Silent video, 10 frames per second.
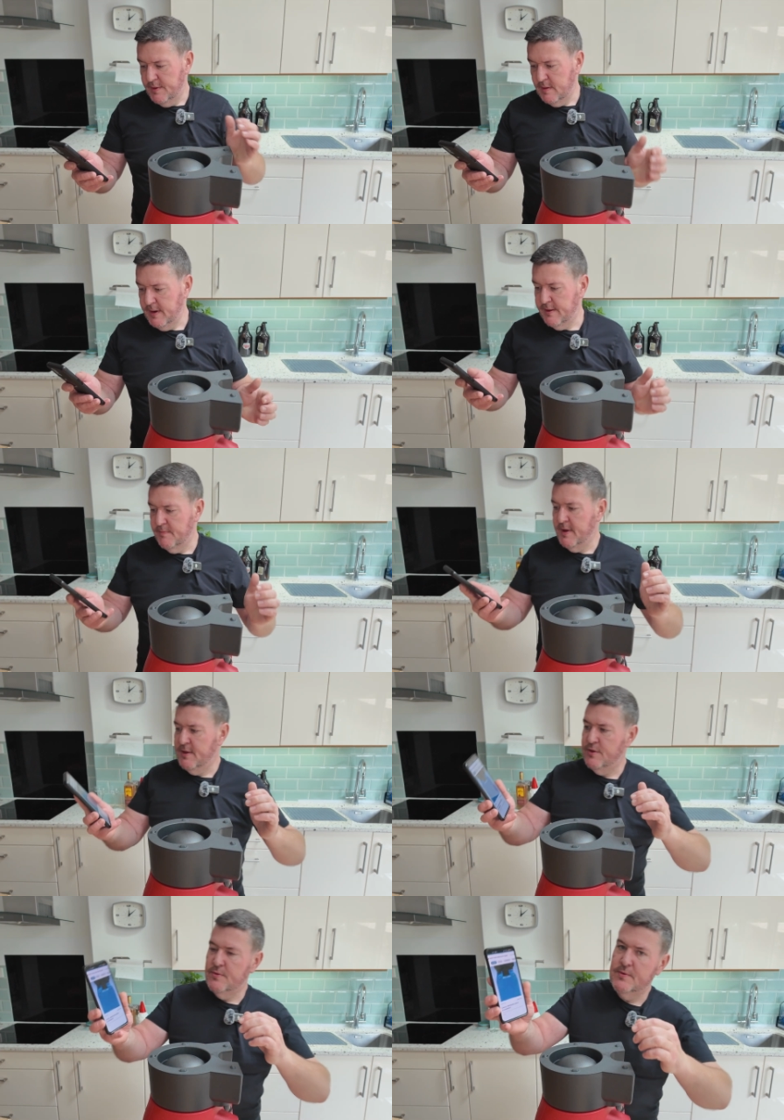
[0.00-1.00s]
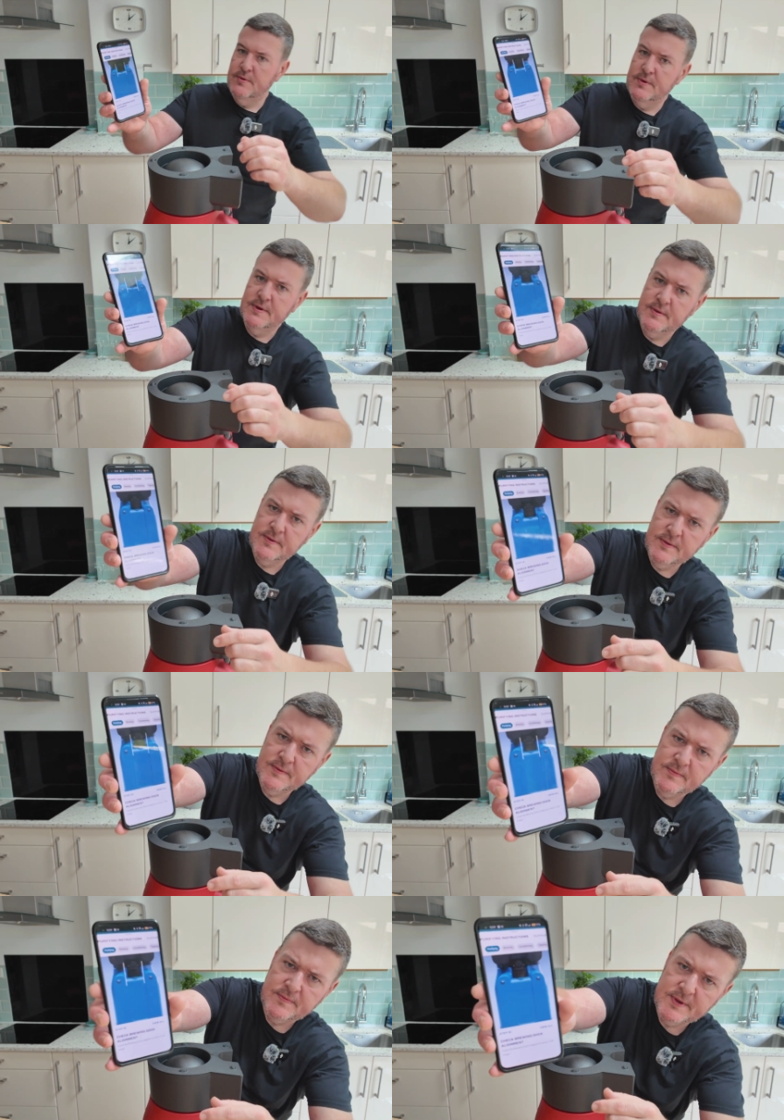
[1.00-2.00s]
So we need to make sure
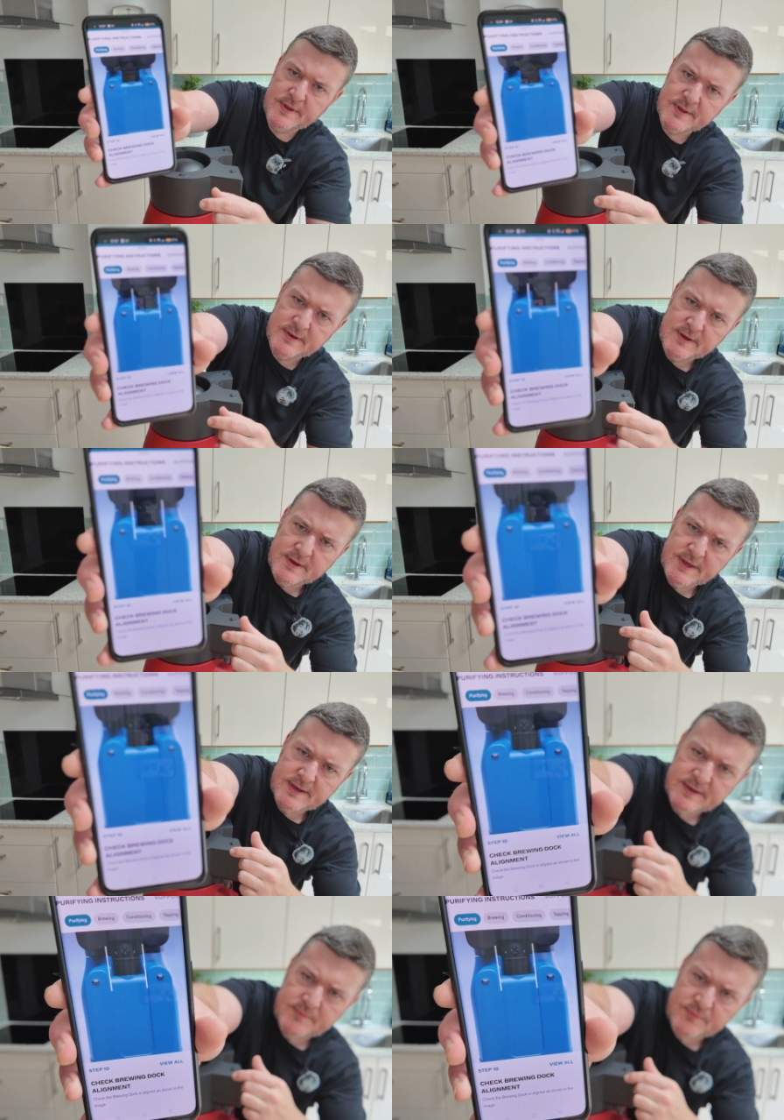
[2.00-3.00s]
that it's aligned